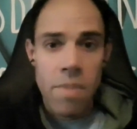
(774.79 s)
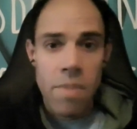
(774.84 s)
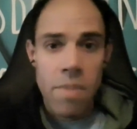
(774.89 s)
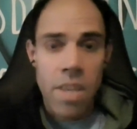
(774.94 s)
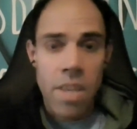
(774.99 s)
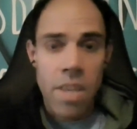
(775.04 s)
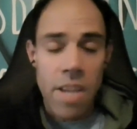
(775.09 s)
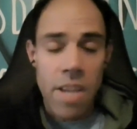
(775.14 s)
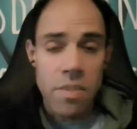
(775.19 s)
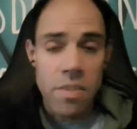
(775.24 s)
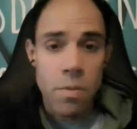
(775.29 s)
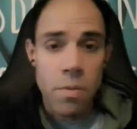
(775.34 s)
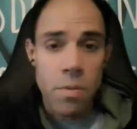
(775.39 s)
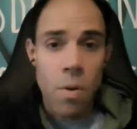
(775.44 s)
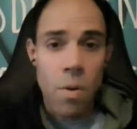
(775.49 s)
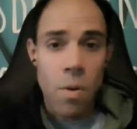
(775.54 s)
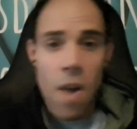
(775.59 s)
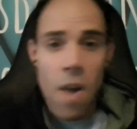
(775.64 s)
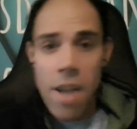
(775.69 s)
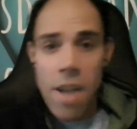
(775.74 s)
guests who
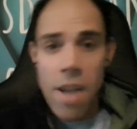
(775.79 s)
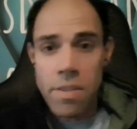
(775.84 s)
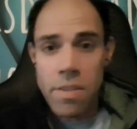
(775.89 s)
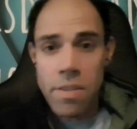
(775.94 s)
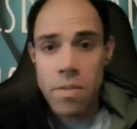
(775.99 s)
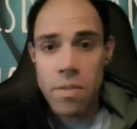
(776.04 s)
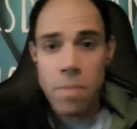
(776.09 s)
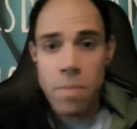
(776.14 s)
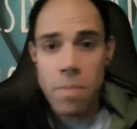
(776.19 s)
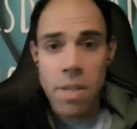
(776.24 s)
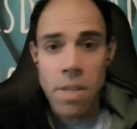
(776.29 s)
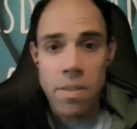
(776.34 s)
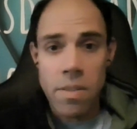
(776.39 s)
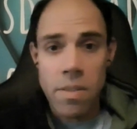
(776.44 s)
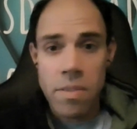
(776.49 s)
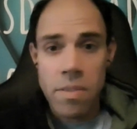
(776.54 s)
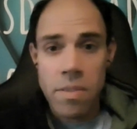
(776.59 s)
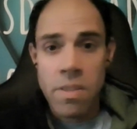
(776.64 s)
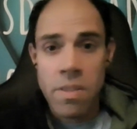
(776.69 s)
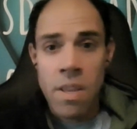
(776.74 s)
are actors
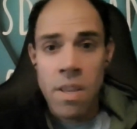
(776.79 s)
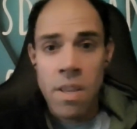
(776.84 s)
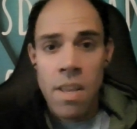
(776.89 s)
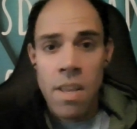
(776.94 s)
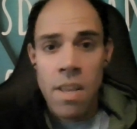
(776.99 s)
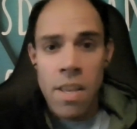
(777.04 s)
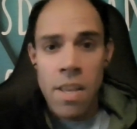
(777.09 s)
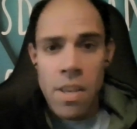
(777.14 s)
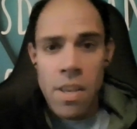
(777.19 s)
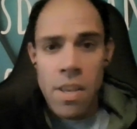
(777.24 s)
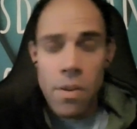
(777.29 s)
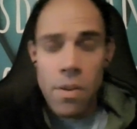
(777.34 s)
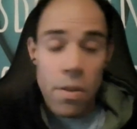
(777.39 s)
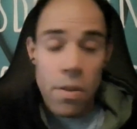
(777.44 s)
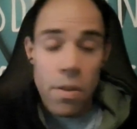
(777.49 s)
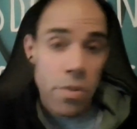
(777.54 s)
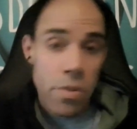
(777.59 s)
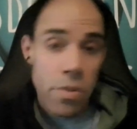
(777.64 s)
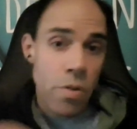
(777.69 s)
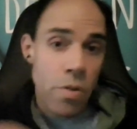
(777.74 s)
because
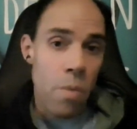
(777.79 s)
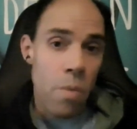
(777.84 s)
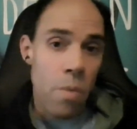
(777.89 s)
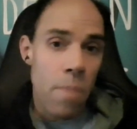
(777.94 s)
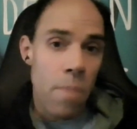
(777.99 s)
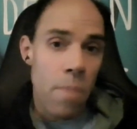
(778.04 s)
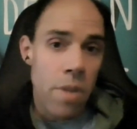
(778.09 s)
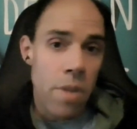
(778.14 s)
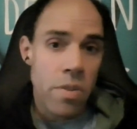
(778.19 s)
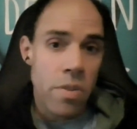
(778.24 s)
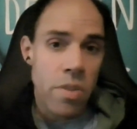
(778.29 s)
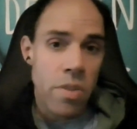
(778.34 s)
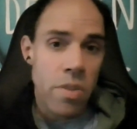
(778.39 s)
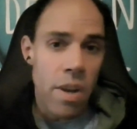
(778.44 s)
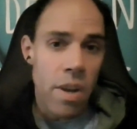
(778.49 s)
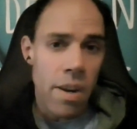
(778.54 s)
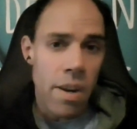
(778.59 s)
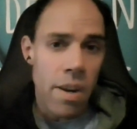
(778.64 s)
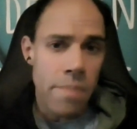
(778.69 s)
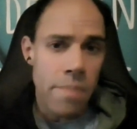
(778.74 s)
there's so much
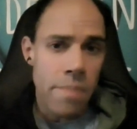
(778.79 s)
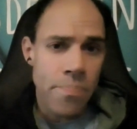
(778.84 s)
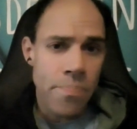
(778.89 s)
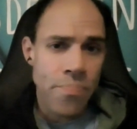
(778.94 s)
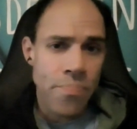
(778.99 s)
that